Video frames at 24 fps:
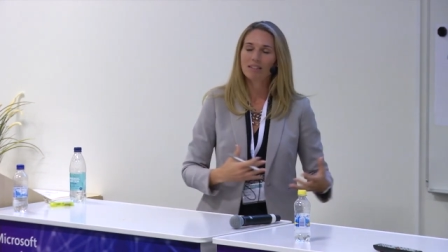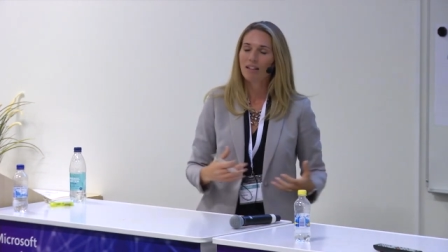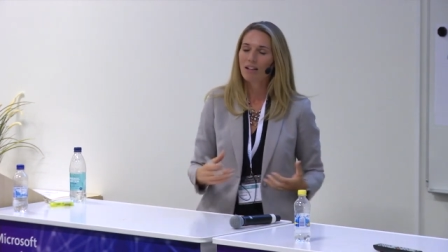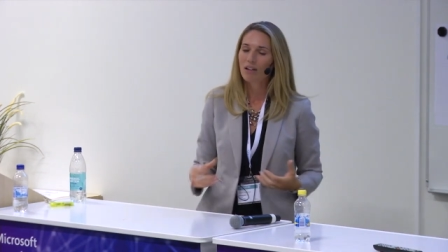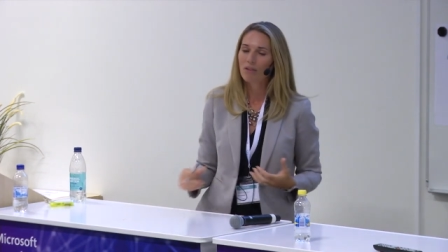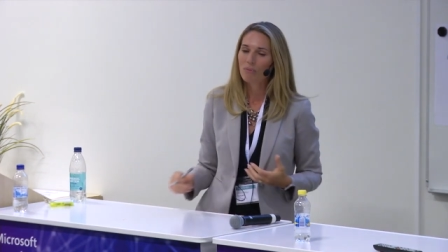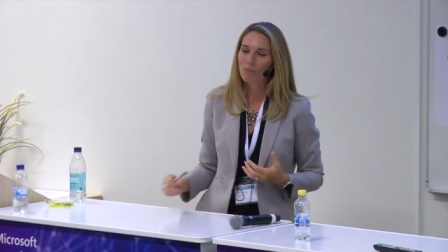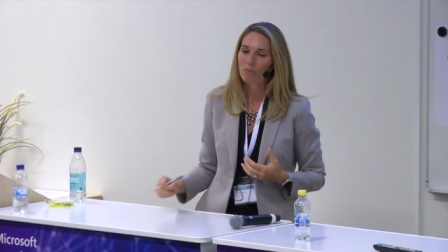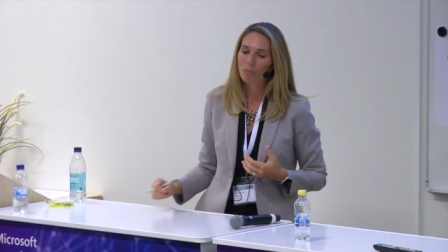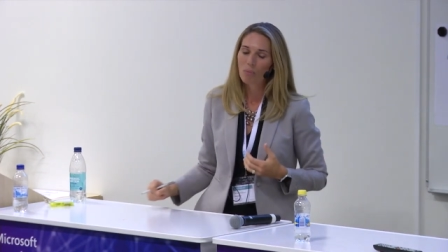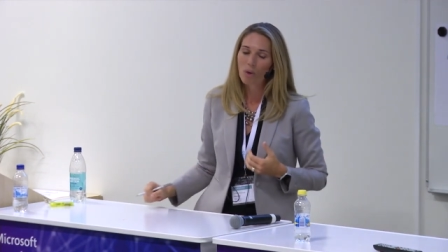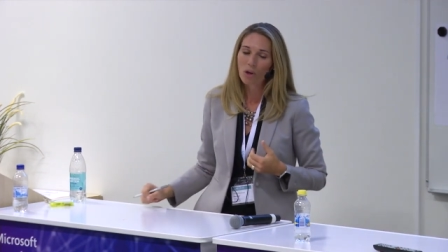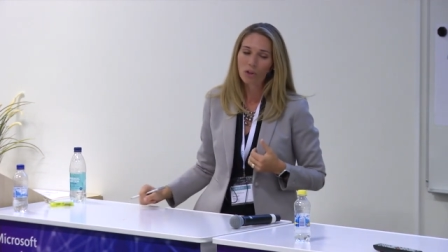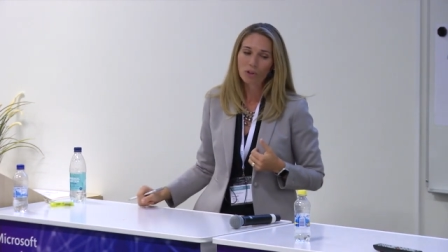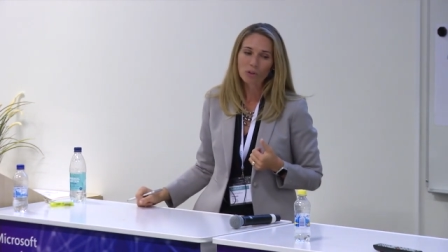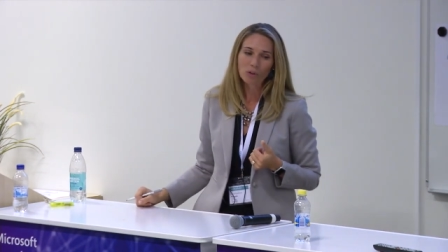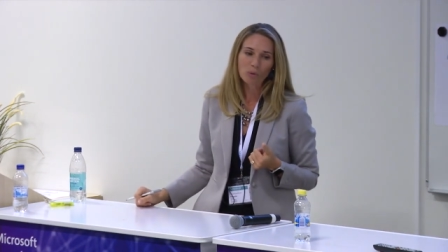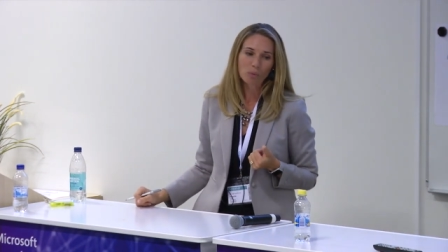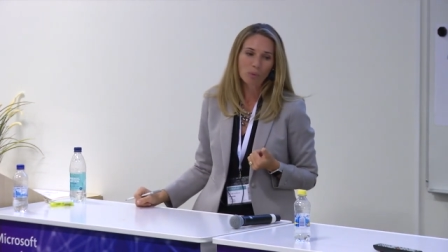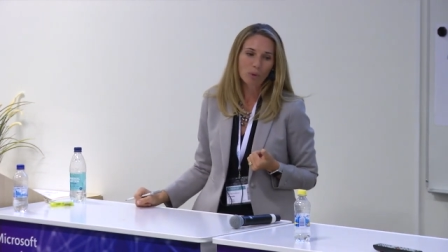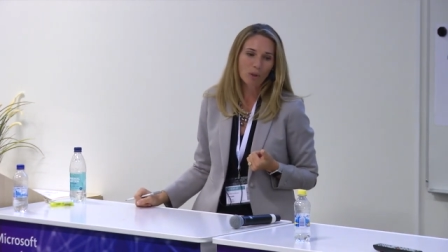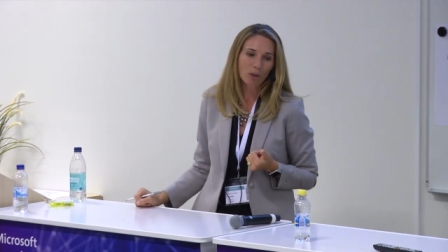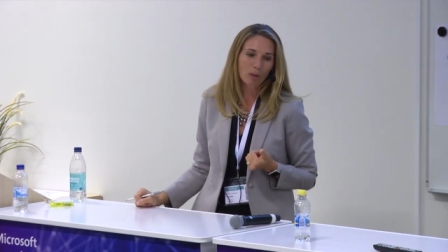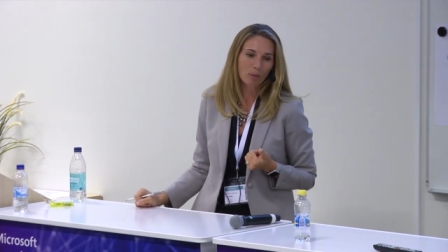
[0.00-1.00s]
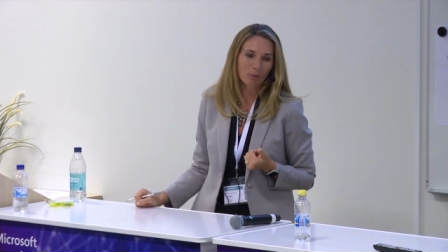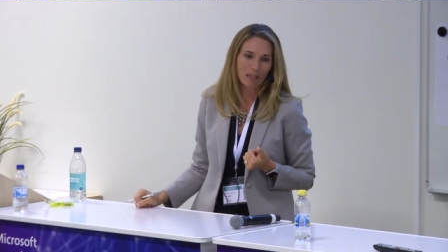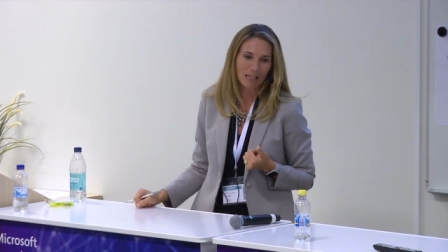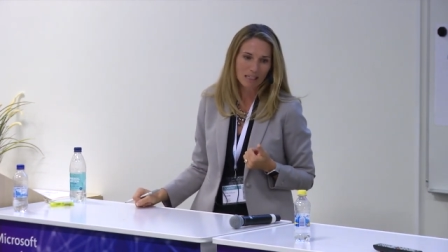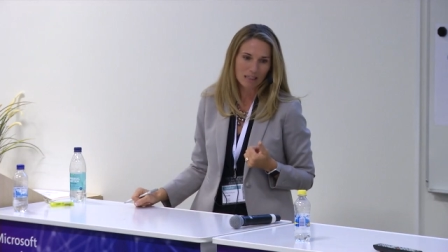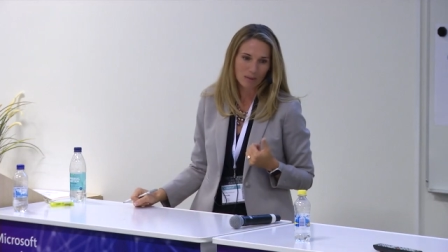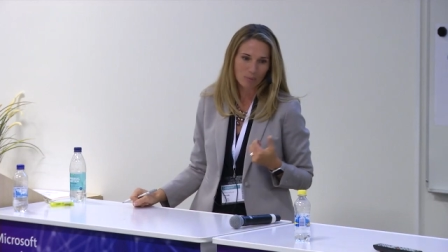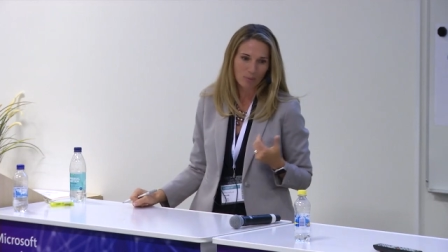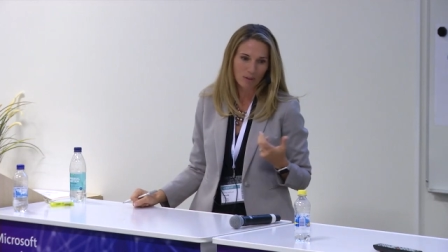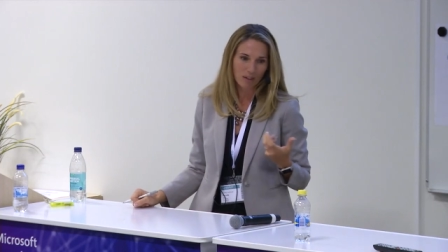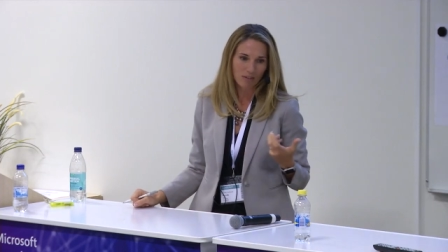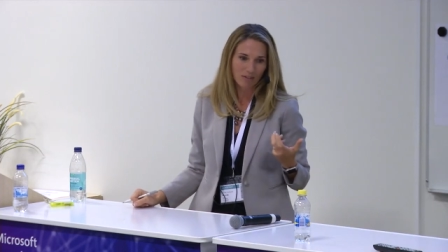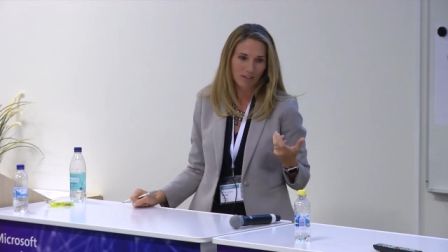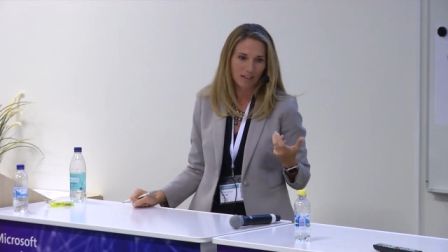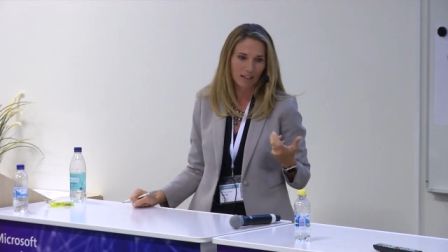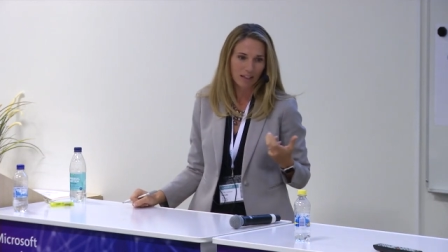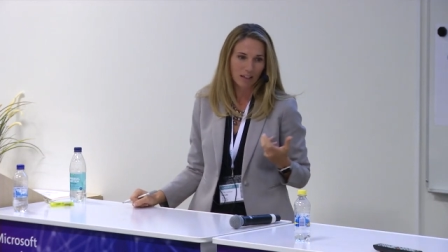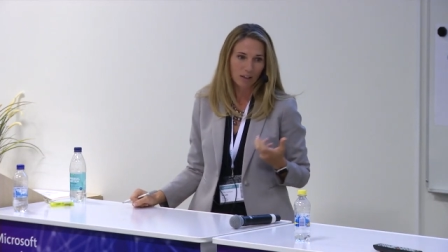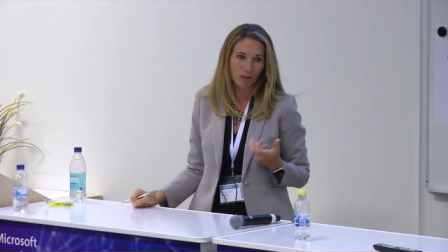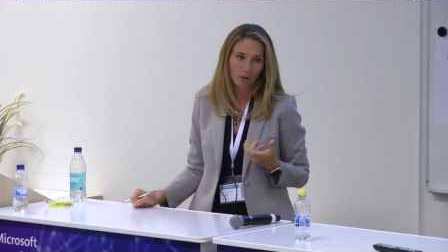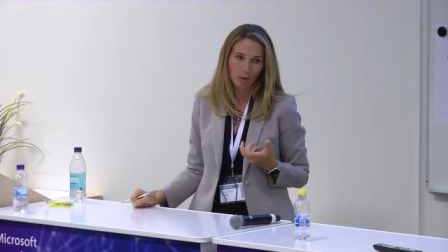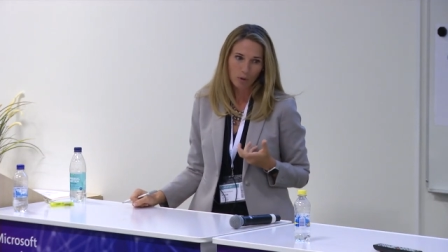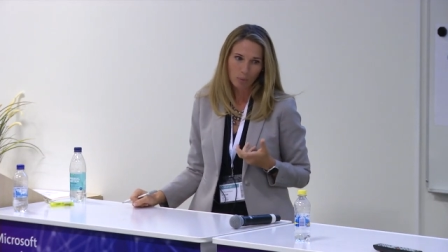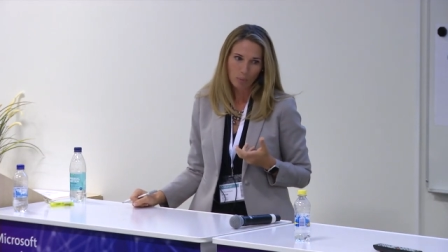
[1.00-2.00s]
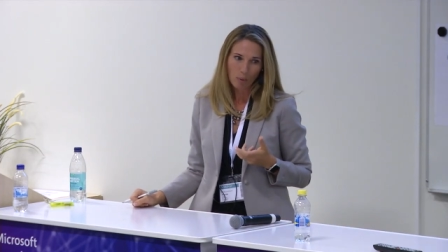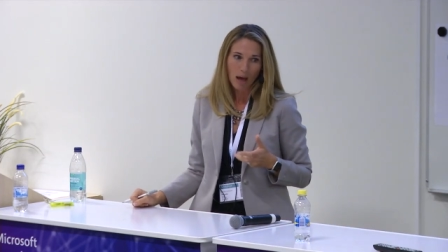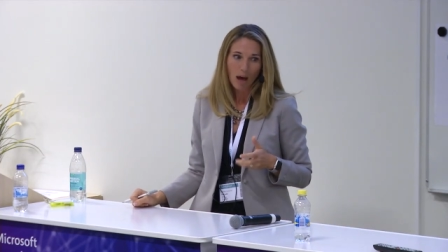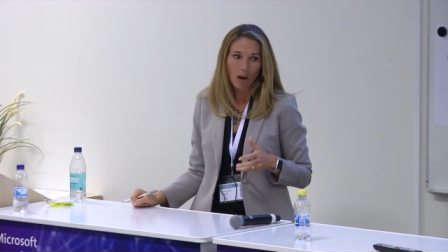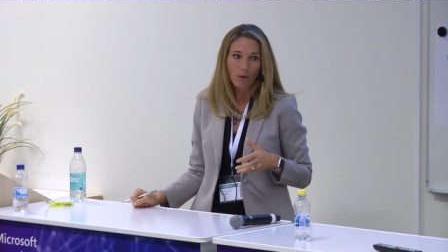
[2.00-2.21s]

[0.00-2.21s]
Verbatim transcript: uh modern workplace with Avega Group.